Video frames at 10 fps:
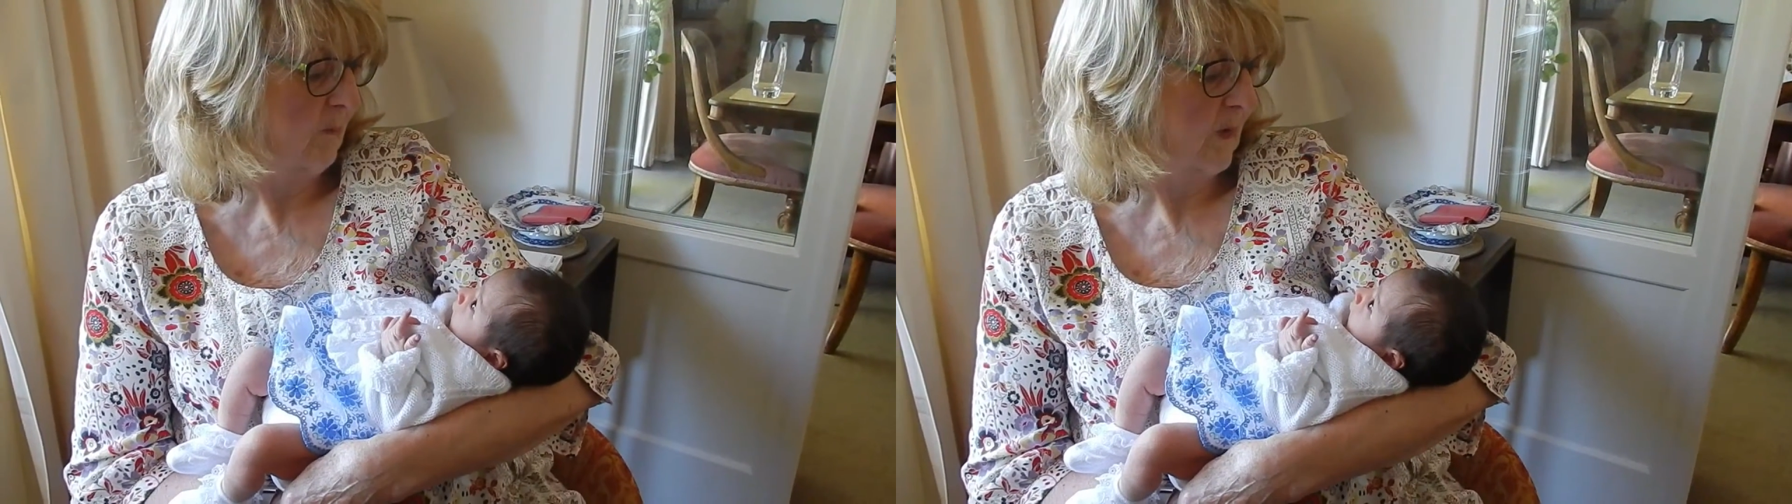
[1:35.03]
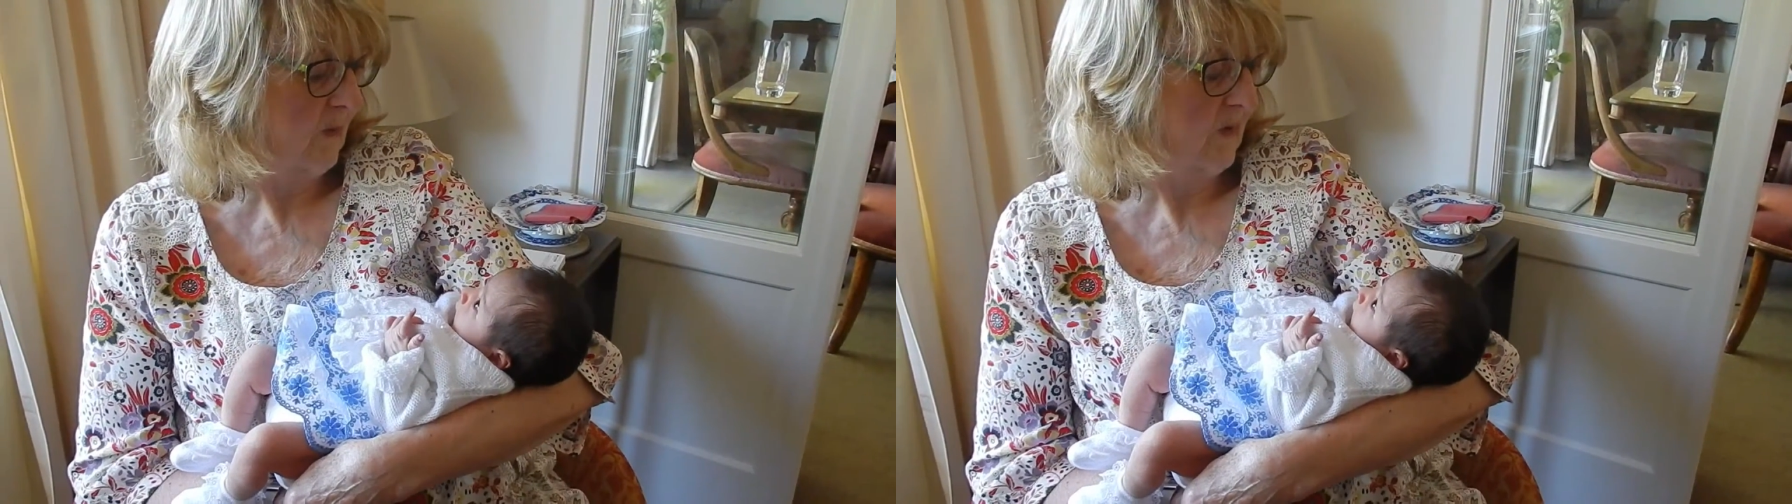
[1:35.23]

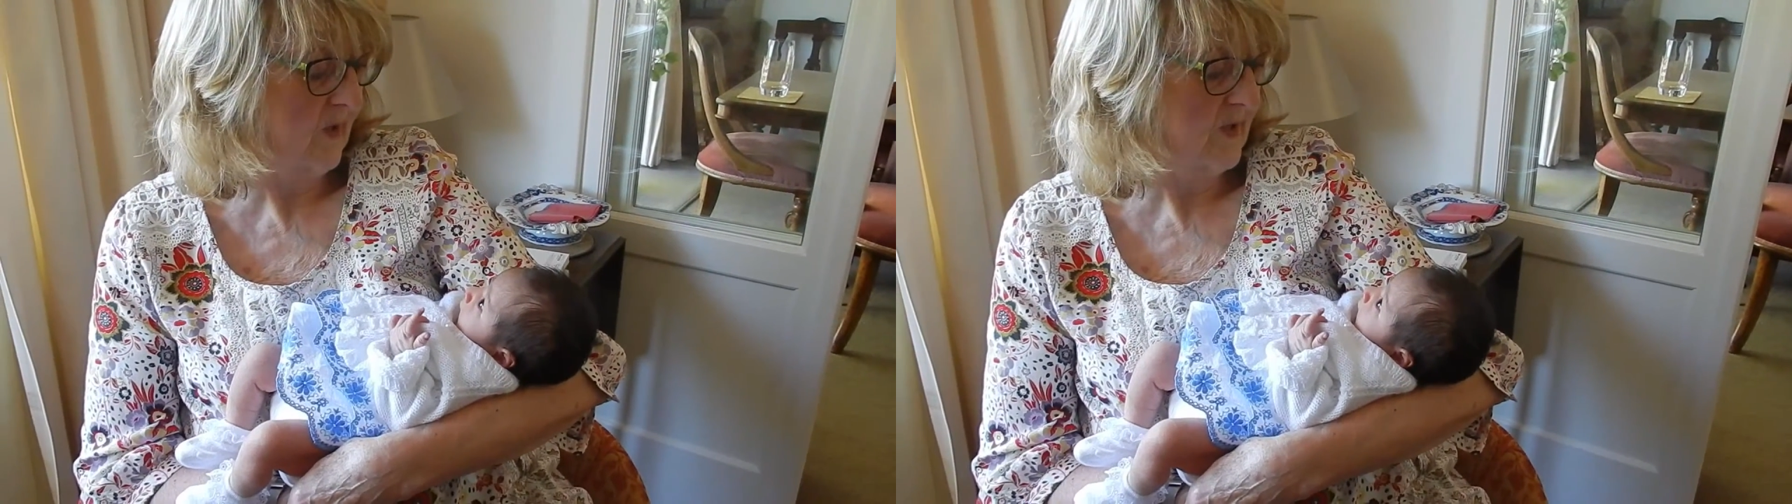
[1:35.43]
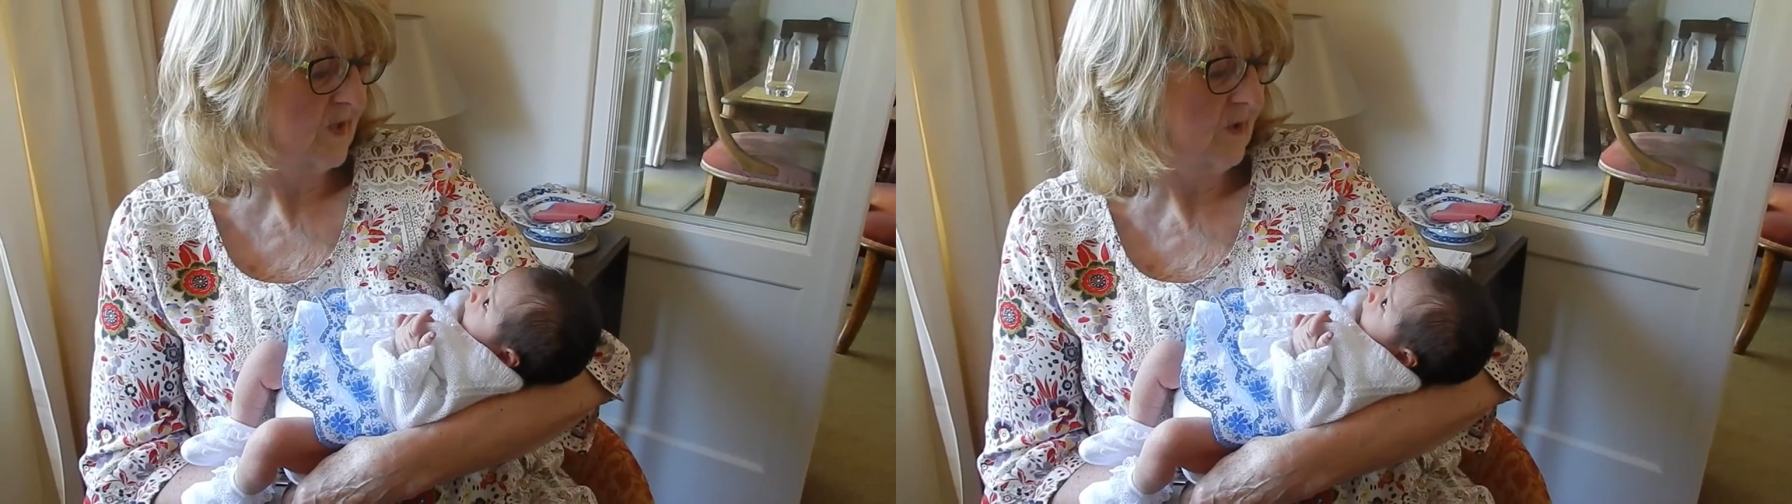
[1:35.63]
brown
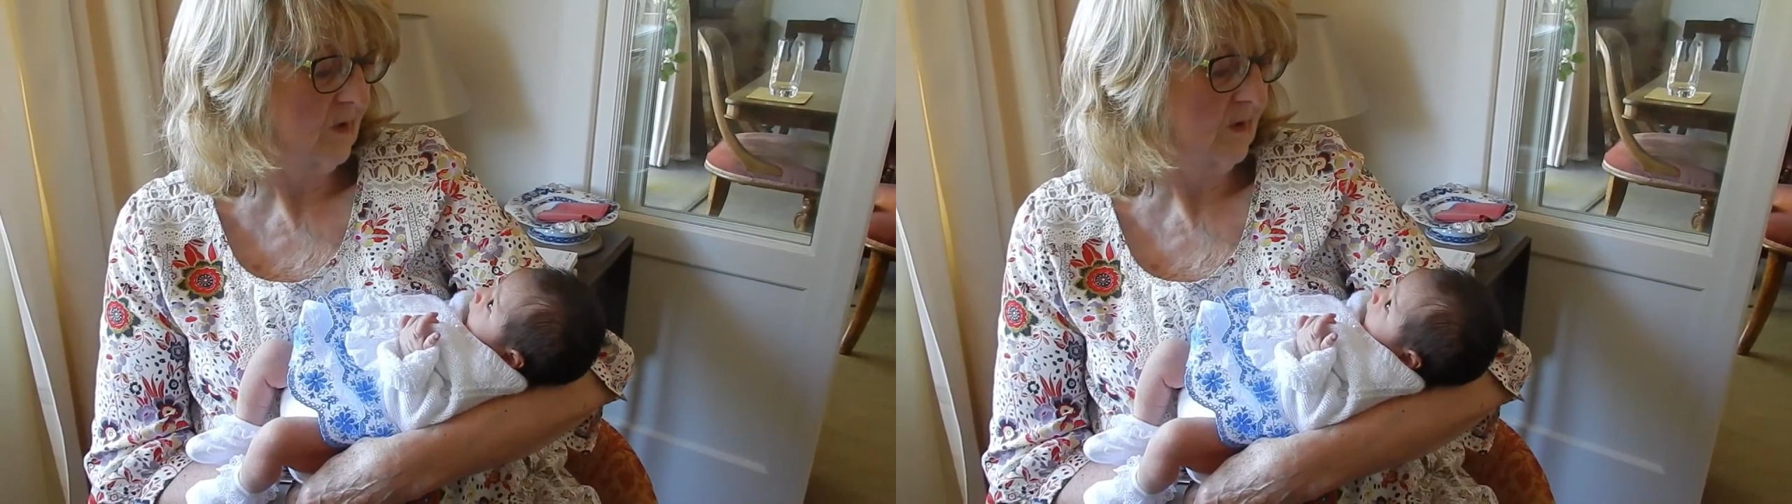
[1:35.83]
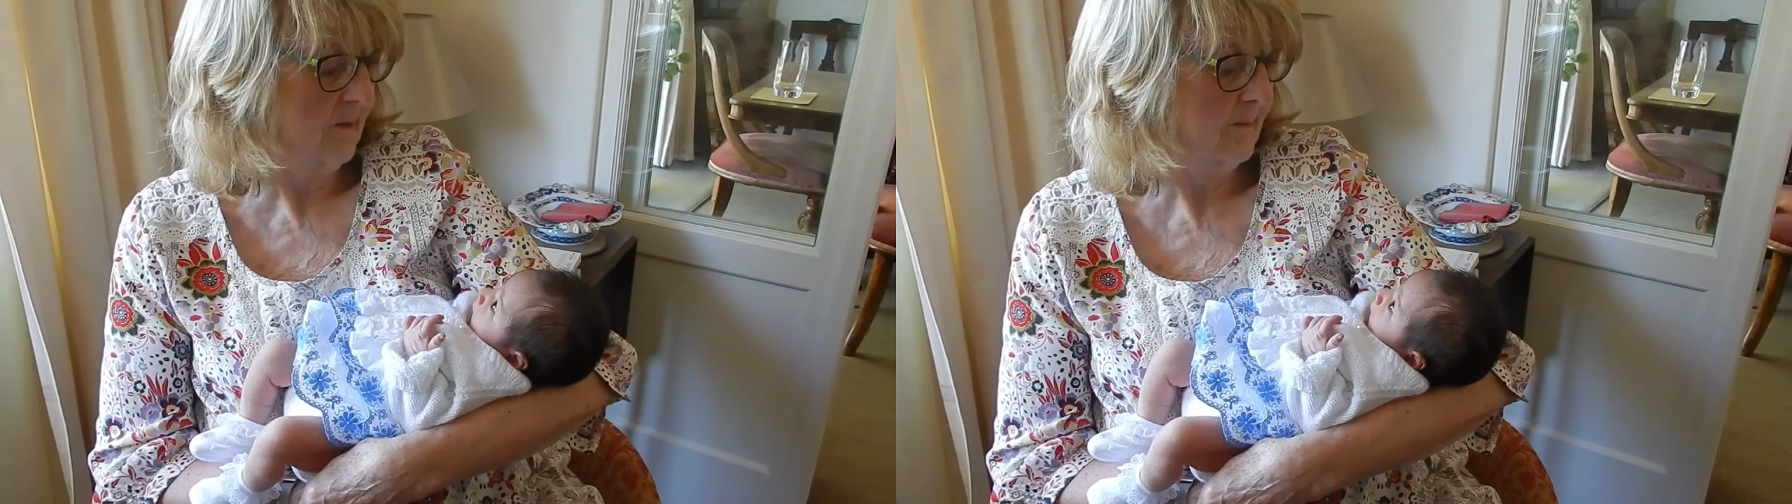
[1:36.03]
eyes,
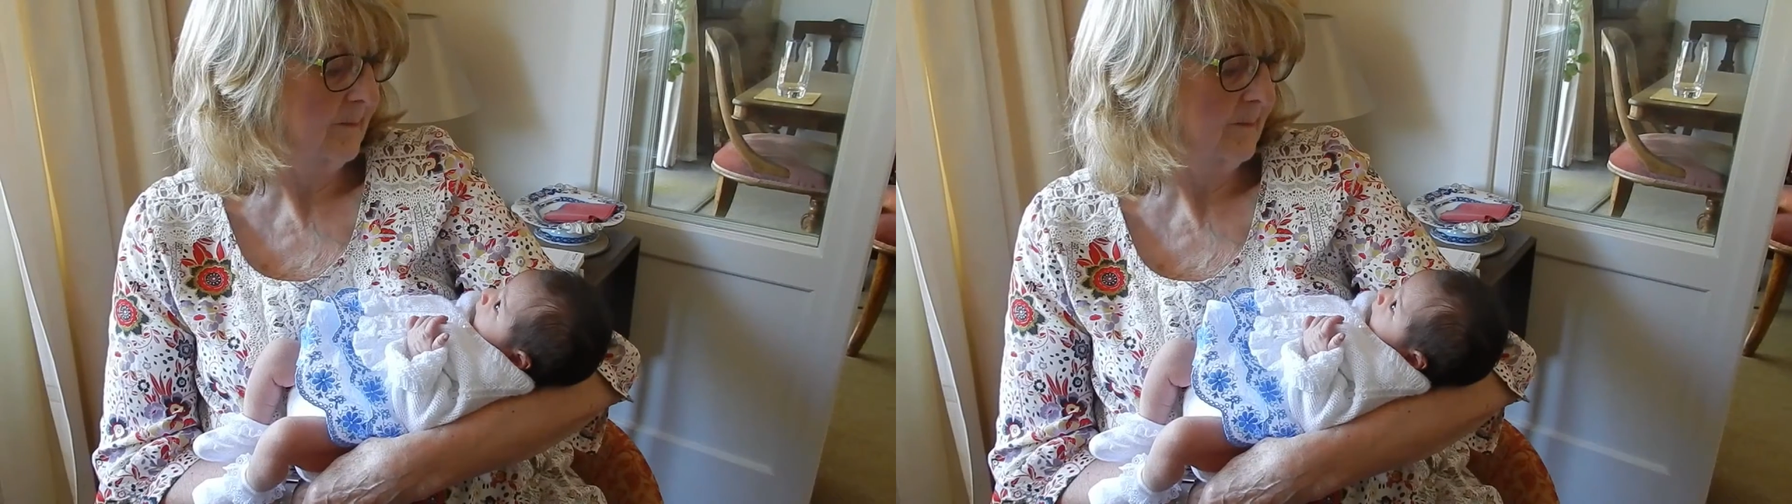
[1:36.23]
girl.